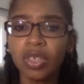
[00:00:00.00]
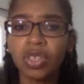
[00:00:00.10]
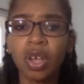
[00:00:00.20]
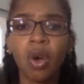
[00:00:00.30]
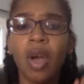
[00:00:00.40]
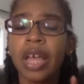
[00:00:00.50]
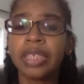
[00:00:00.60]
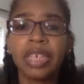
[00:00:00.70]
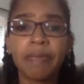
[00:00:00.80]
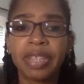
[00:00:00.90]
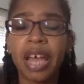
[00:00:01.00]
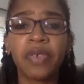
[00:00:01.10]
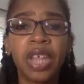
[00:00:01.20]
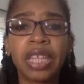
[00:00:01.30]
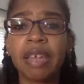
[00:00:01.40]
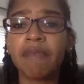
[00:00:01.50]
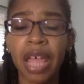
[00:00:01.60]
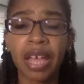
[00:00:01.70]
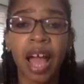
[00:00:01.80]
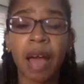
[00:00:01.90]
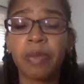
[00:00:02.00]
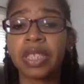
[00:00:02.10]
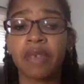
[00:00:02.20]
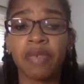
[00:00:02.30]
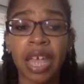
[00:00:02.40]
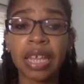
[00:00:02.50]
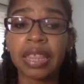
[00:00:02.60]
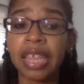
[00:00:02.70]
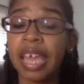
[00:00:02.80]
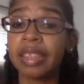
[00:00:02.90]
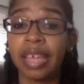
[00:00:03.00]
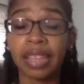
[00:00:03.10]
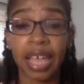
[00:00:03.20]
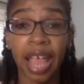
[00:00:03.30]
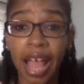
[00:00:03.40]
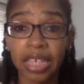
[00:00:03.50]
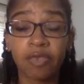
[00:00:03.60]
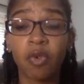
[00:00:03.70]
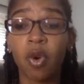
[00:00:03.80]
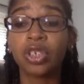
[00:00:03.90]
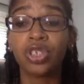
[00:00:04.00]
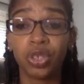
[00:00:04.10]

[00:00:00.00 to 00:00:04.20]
So definitely make copies of anything that they ask for.